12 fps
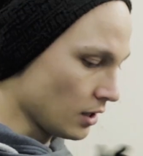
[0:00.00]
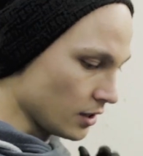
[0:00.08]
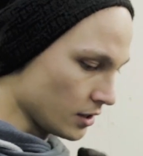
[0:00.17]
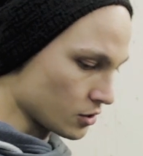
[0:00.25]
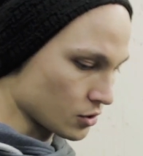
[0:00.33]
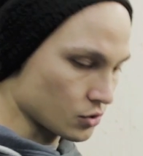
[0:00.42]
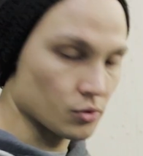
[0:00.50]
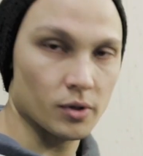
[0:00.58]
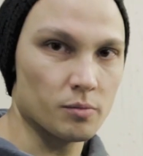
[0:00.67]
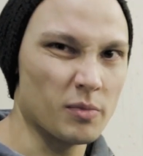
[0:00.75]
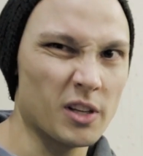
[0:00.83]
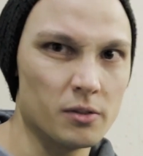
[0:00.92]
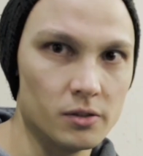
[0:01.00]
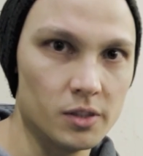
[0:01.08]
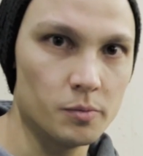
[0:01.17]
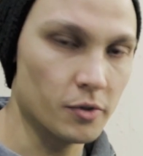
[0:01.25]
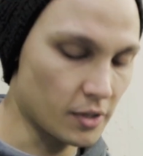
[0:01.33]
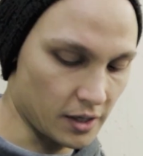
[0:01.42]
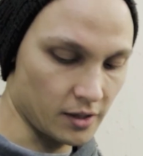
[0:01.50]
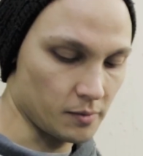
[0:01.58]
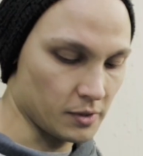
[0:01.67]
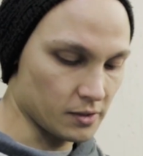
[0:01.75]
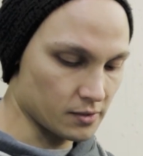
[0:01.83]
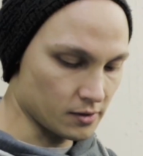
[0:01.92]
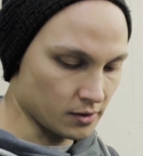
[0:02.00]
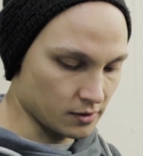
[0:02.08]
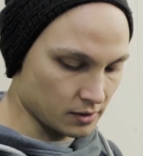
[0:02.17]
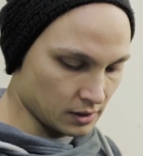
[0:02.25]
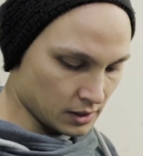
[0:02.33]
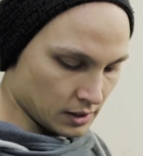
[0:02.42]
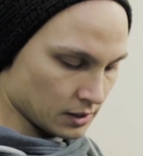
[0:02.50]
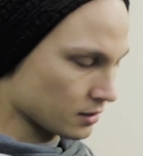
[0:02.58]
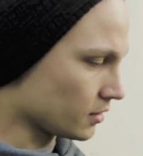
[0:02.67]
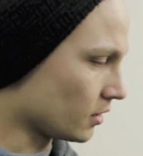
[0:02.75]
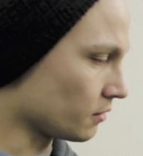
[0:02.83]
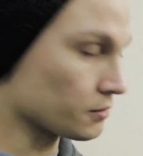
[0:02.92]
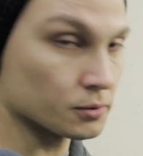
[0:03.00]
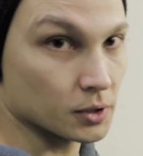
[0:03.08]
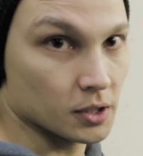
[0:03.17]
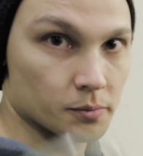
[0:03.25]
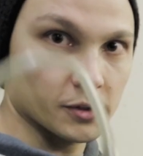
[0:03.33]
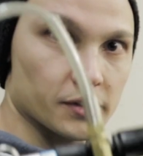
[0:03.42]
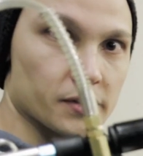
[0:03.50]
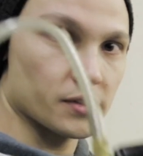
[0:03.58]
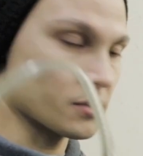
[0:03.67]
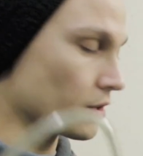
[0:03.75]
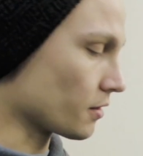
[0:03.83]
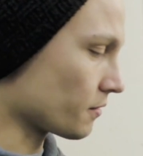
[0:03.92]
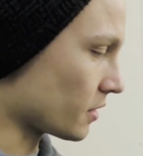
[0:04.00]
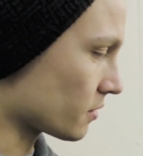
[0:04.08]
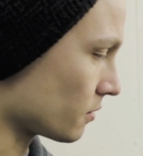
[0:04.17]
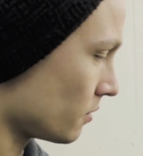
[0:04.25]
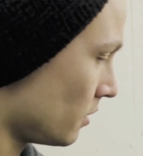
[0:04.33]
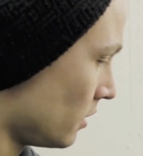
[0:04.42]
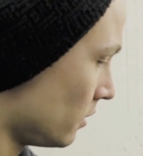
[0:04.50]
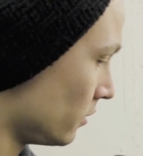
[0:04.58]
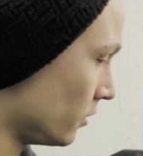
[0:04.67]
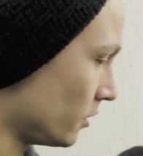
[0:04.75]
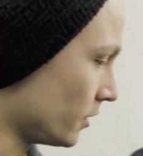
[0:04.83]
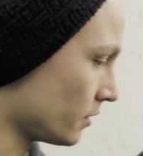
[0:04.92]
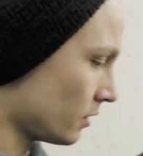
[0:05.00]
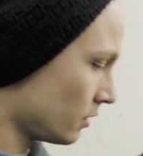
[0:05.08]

And just do it manually per hand. I mean, it's not the end of the world, but this is going faster. Alright.